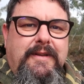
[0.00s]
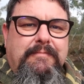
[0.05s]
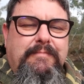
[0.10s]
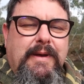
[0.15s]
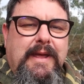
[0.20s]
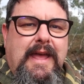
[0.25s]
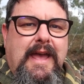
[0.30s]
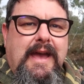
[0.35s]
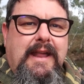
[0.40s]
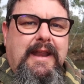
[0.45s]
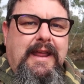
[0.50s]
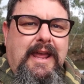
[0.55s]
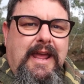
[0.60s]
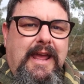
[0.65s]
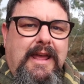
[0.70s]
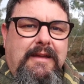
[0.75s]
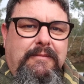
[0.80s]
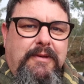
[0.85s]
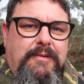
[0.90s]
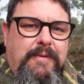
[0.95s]
to be out
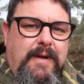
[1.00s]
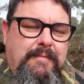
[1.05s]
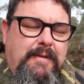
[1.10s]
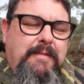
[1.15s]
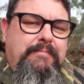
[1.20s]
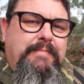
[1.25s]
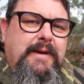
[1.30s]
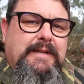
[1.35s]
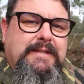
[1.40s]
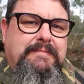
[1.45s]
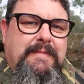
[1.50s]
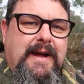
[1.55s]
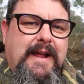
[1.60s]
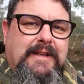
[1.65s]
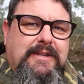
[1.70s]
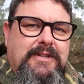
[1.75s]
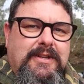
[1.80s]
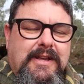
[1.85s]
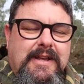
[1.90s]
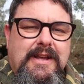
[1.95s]
here with one of my best
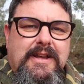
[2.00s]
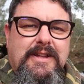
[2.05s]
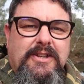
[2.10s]
mates,